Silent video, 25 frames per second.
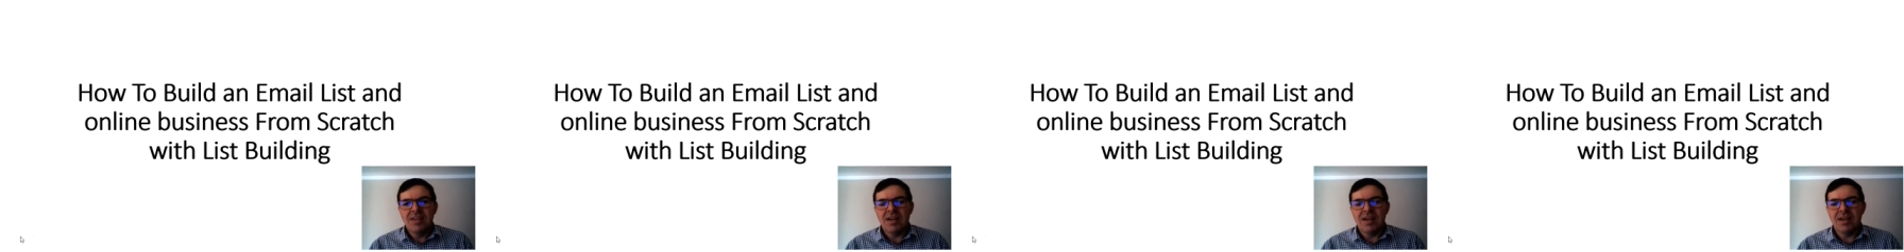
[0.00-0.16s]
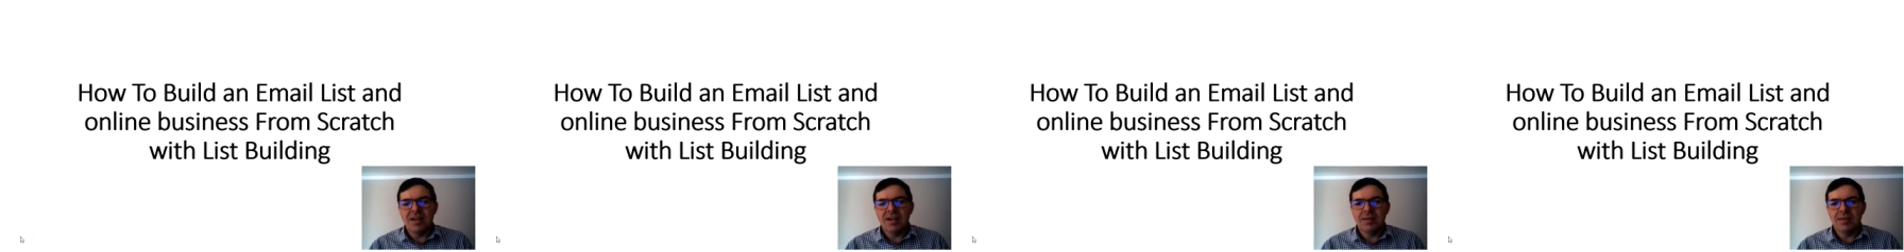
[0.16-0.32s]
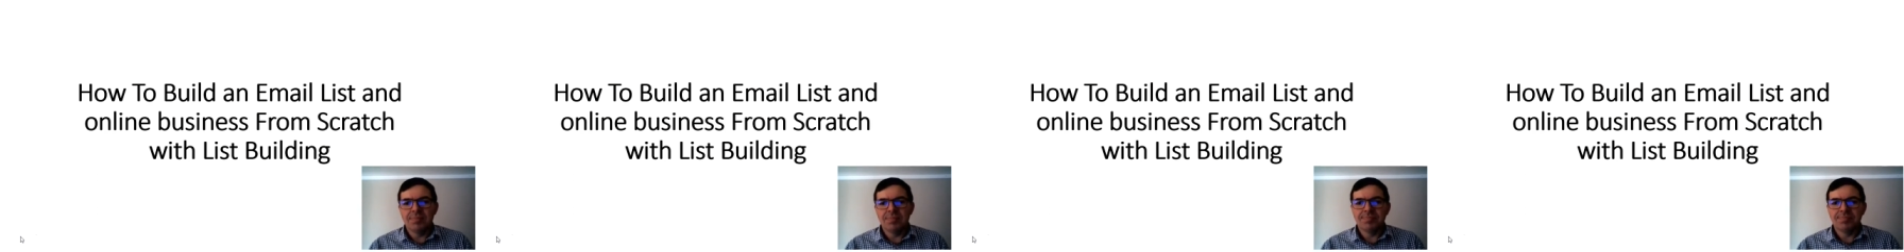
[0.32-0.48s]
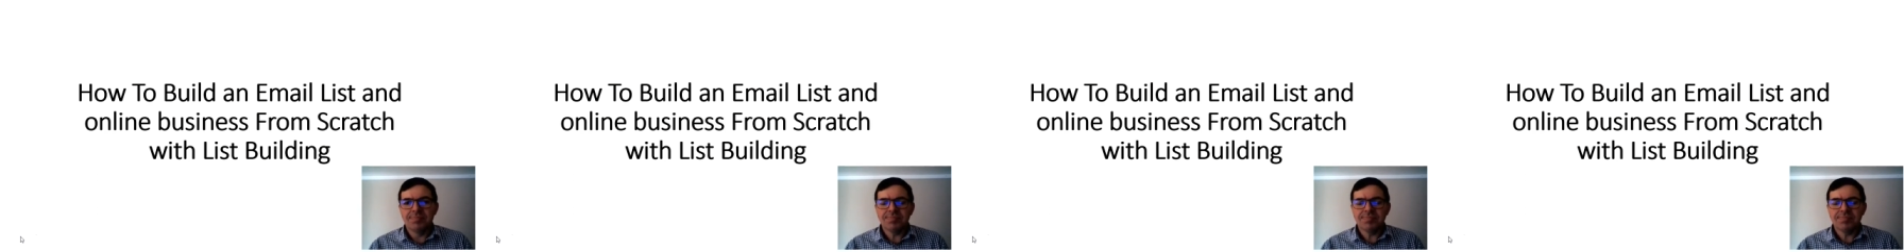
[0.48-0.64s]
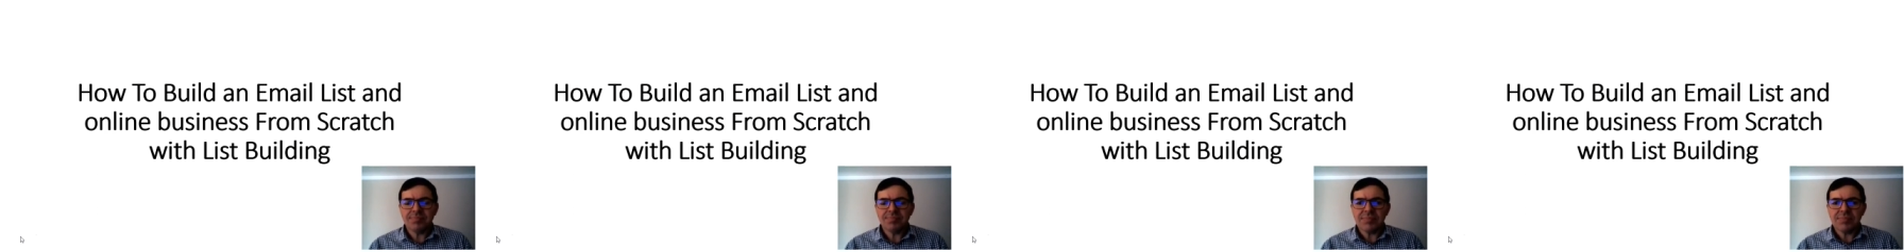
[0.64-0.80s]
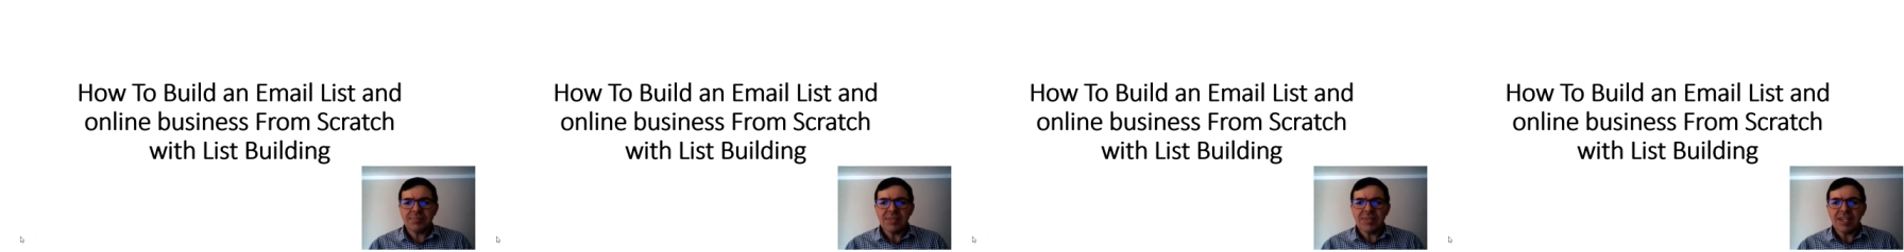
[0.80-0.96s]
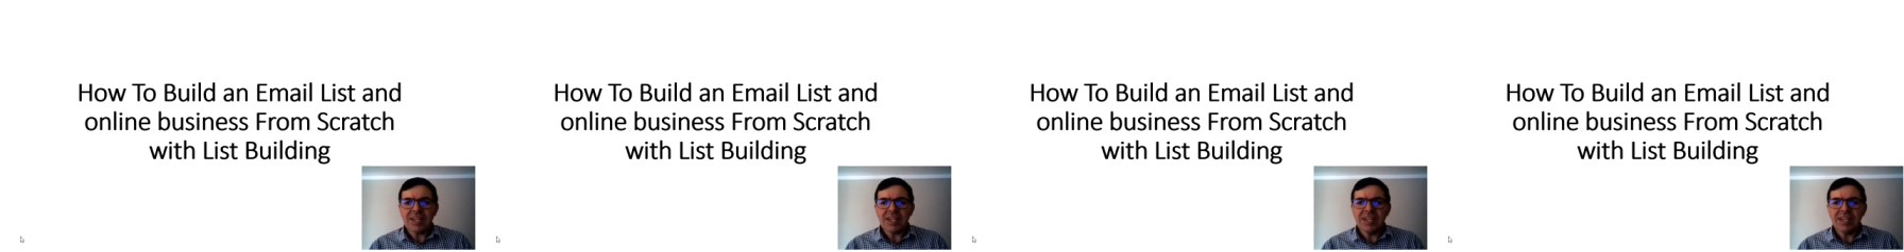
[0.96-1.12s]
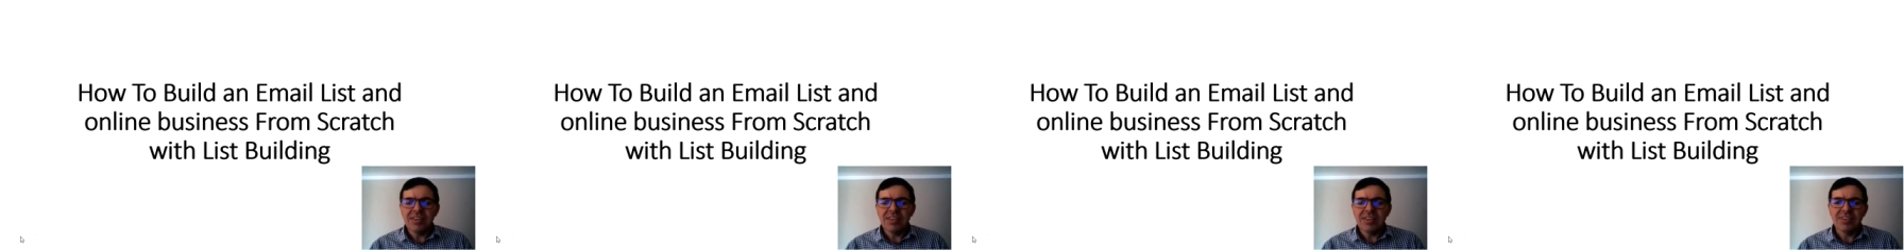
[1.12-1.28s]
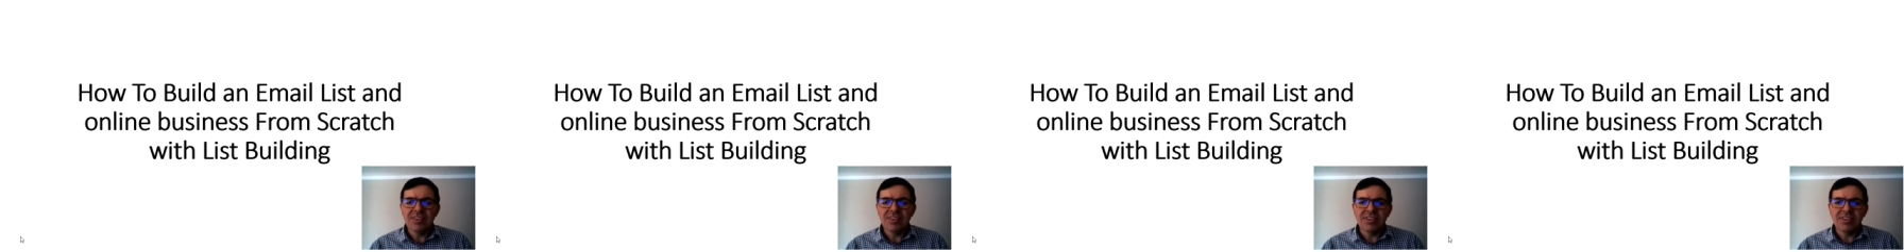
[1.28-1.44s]
Um,
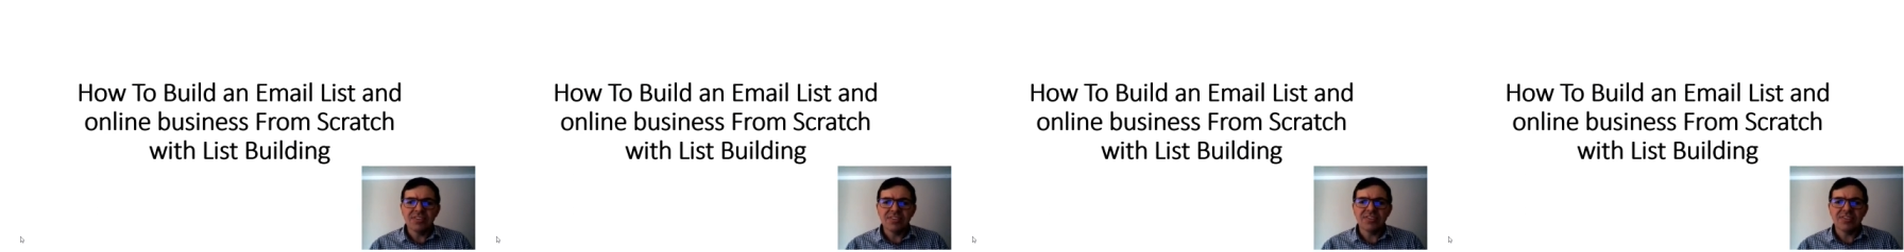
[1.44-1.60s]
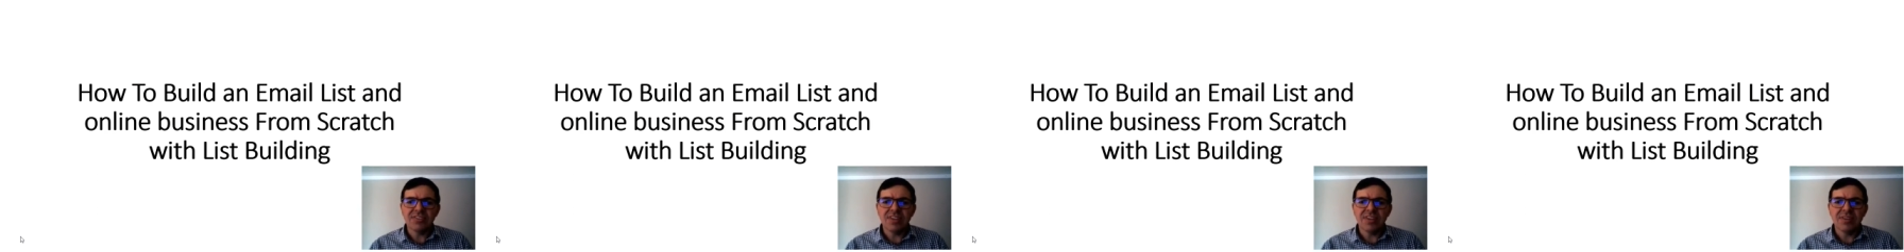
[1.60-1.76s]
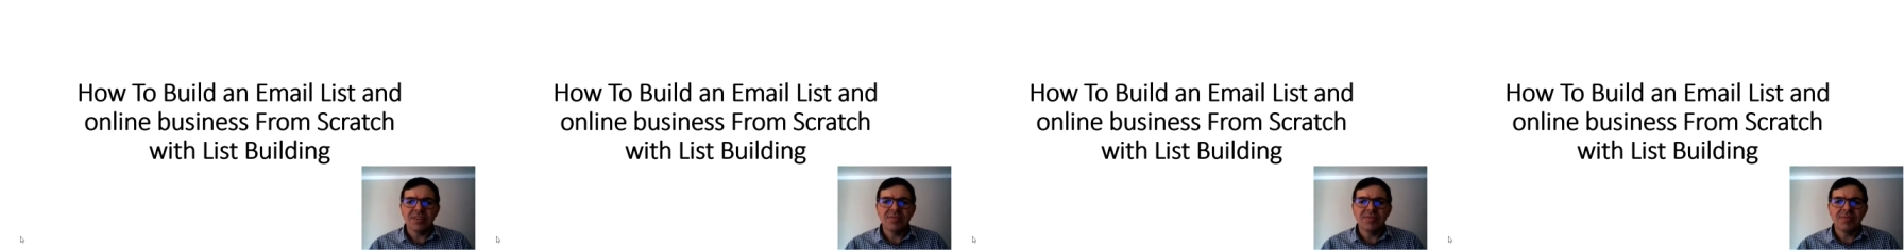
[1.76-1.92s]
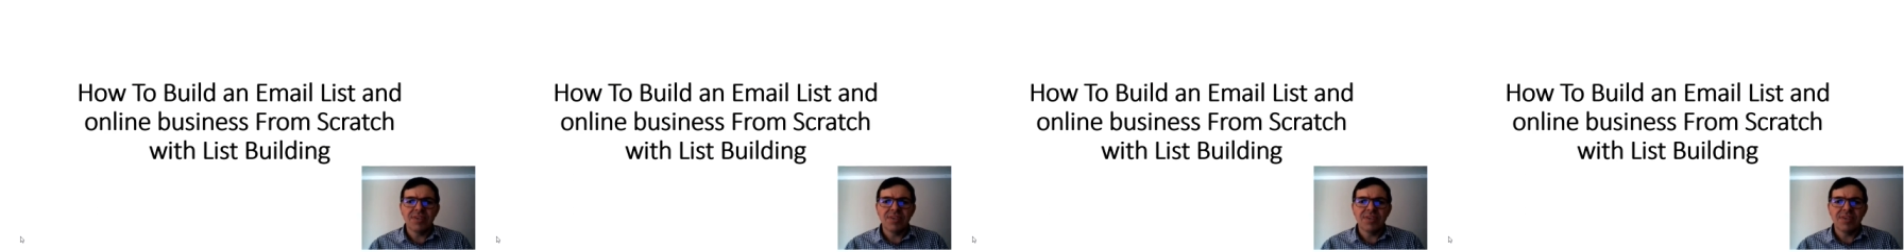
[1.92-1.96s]
in this uh,